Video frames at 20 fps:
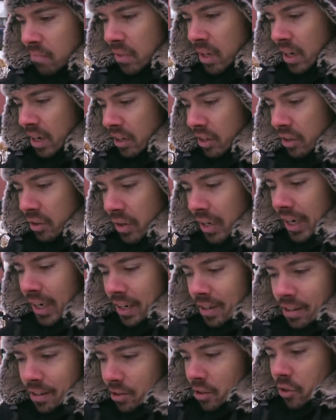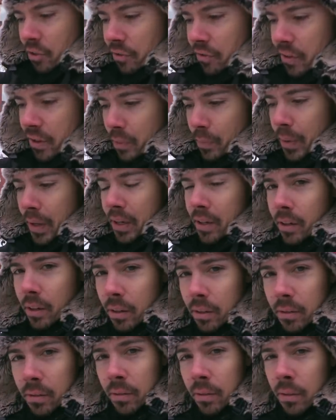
yet you eat it, you feel better.